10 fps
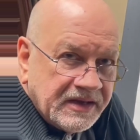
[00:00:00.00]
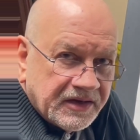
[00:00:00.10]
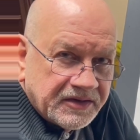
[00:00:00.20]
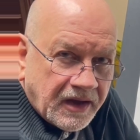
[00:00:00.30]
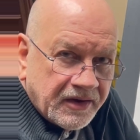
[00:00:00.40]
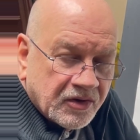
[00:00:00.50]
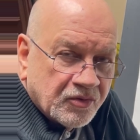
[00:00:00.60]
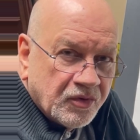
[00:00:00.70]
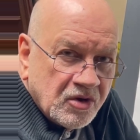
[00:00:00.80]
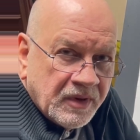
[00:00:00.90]
get a tighter
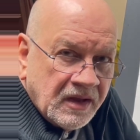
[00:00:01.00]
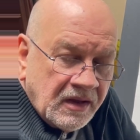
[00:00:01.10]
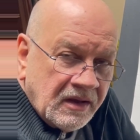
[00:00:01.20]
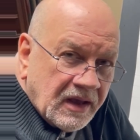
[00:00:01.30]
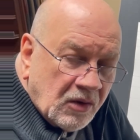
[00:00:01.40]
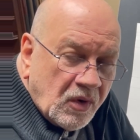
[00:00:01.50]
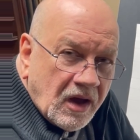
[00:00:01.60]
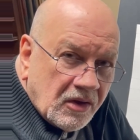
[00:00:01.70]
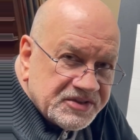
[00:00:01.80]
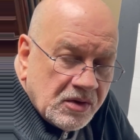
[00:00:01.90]
group. And we
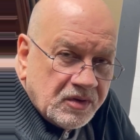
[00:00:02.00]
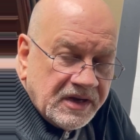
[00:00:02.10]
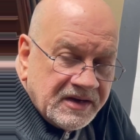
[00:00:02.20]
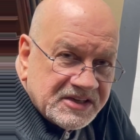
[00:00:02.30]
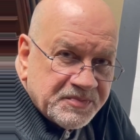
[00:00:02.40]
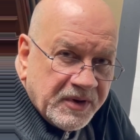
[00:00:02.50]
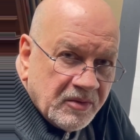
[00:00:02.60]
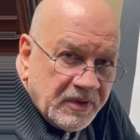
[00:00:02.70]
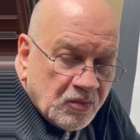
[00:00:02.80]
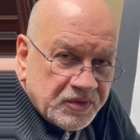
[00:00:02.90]
also can
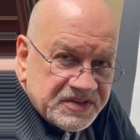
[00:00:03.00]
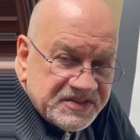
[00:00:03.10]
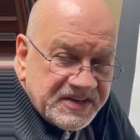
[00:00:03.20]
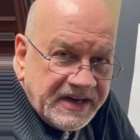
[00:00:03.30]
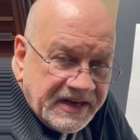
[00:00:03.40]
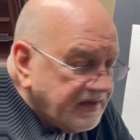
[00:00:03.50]
experiment with seating